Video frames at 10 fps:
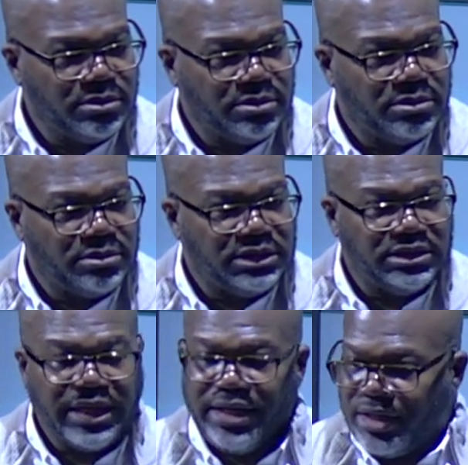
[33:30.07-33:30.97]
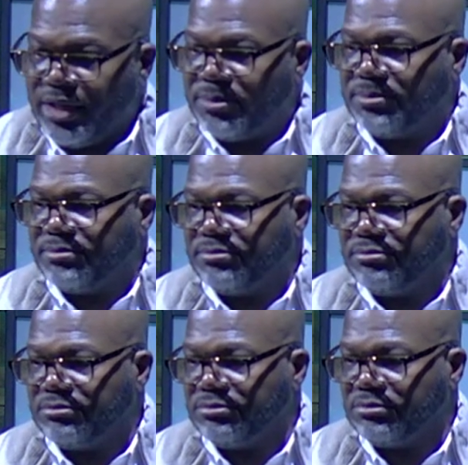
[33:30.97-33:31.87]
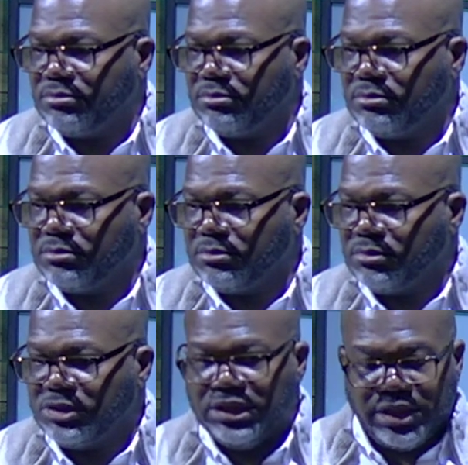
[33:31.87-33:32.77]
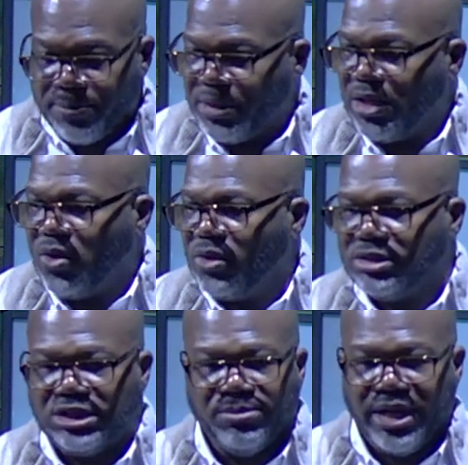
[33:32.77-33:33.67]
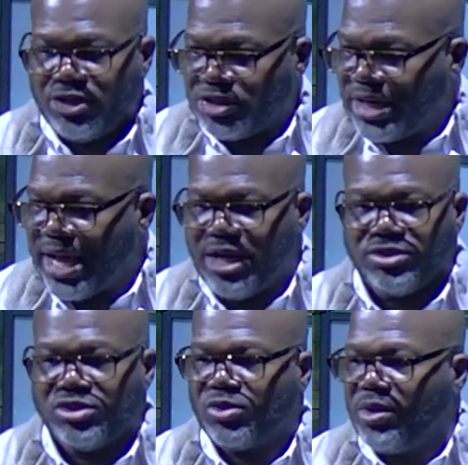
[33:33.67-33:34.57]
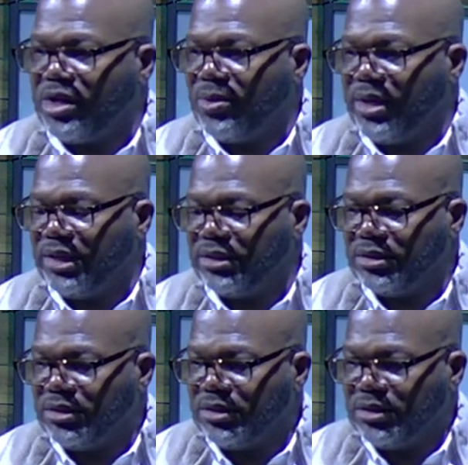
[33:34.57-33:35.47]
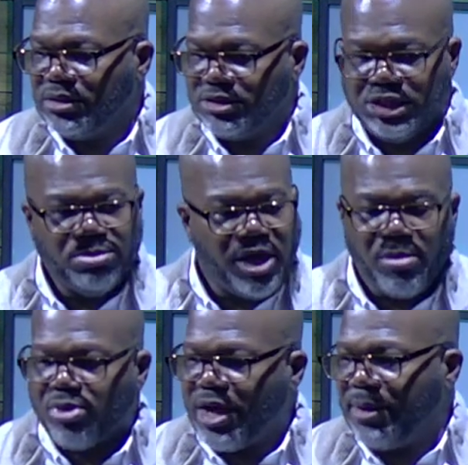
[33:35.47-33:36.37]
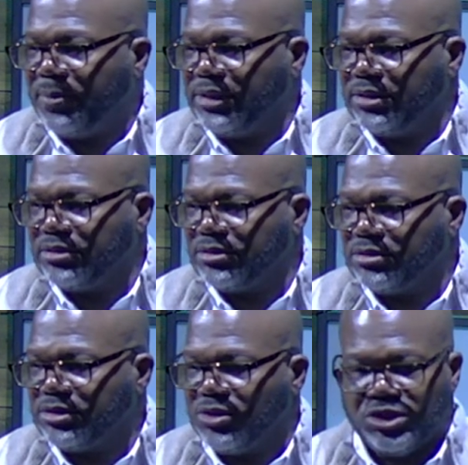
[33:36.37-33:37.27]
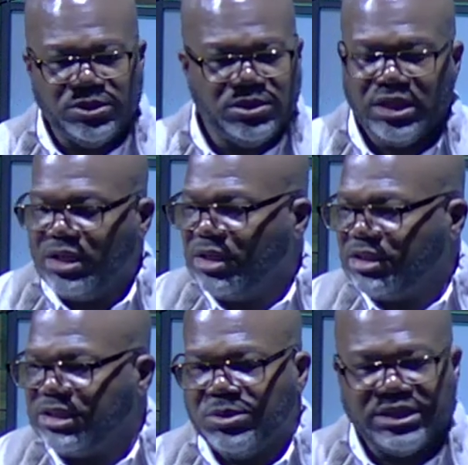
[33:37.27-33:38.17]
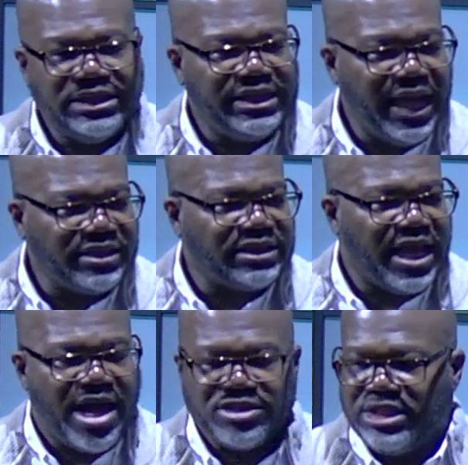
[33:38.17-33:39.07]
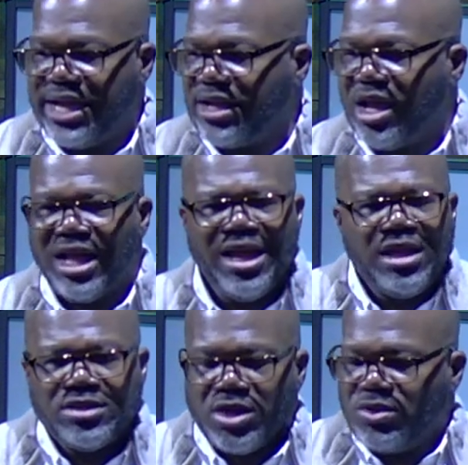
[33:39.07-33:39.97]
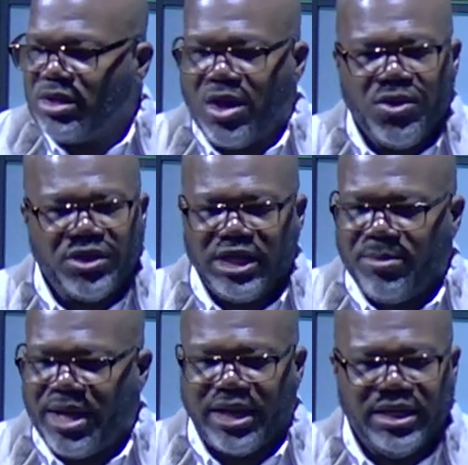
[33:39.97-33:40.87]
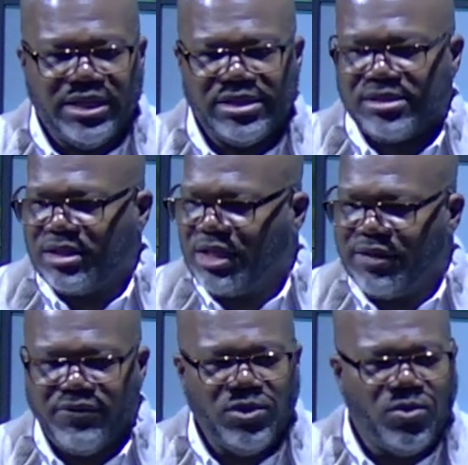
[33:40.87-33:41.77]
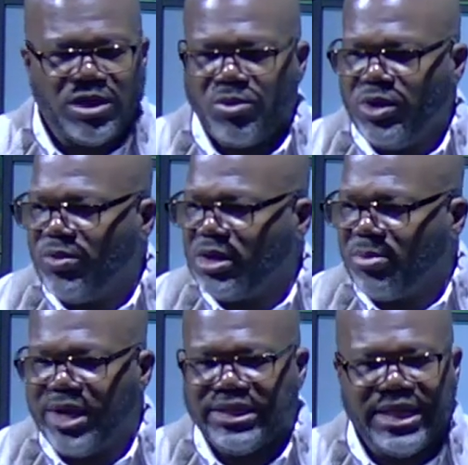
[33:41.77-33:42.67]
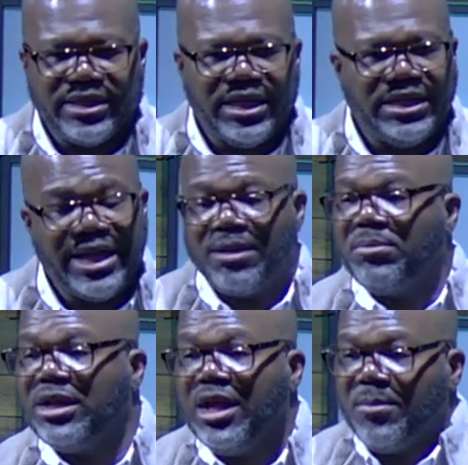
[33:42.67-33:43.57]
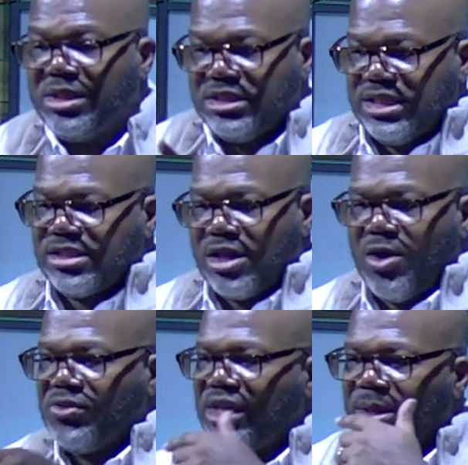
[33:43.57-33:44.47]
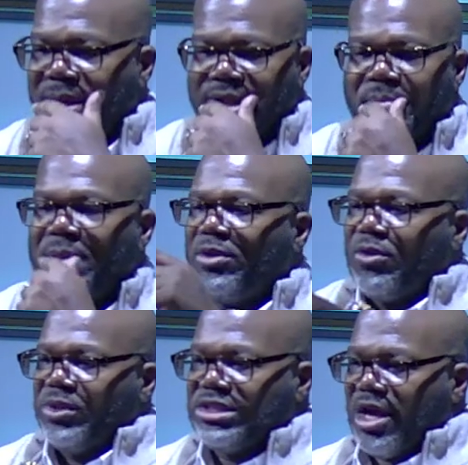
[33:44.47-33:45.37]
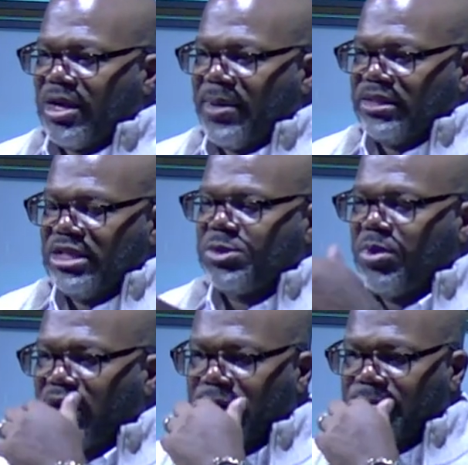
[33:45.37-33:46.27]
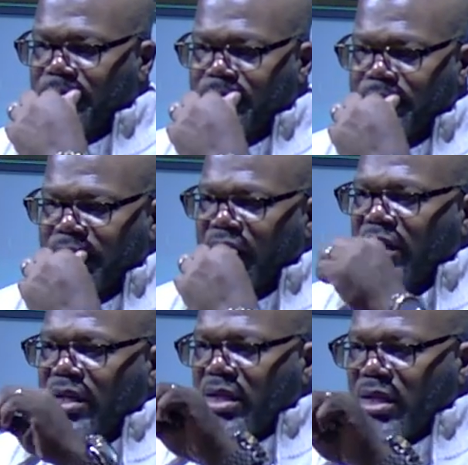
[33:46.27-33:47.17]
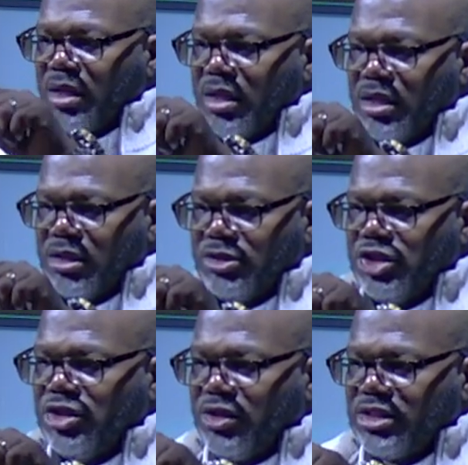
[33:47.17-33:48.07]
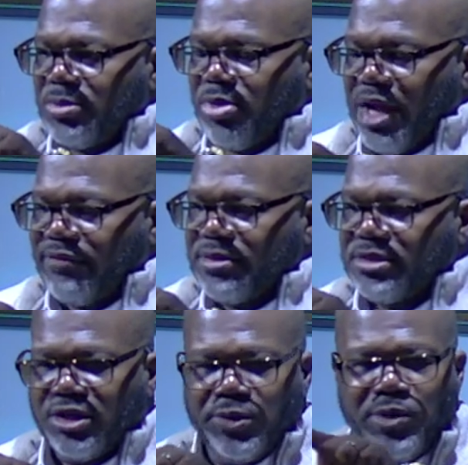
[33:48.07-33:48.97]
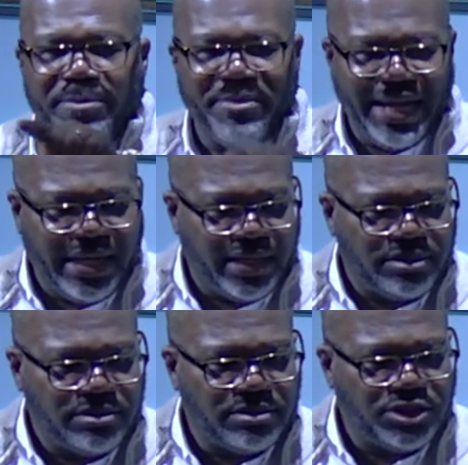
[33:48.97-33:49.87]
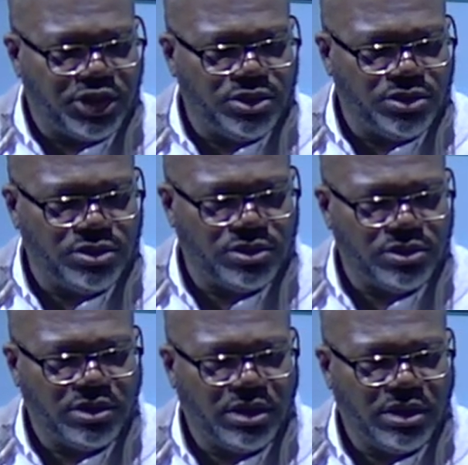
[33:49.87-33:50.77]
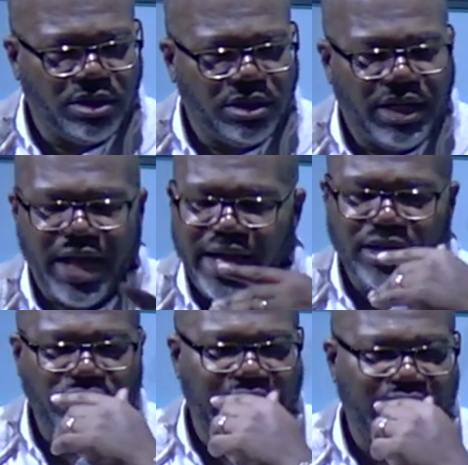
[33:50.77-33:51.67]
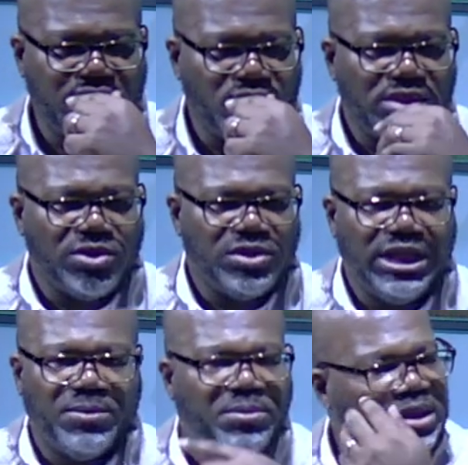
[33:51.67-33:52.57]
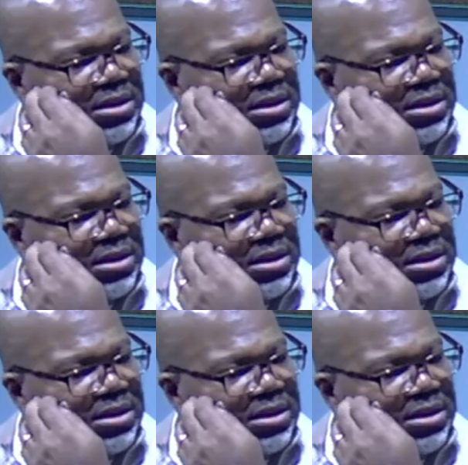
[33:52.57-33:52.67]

She stayed up. She kept it going. She made sure the house was squared away. She bought property. So she was she was in textiles. She had all so the whole thing about it is if you want to we want to break that thing down, but but this is the whole thing about it. People don't really talk about this part. Do you know there's a Proverbs 31 man too? I ain't gonna get into it too deep, but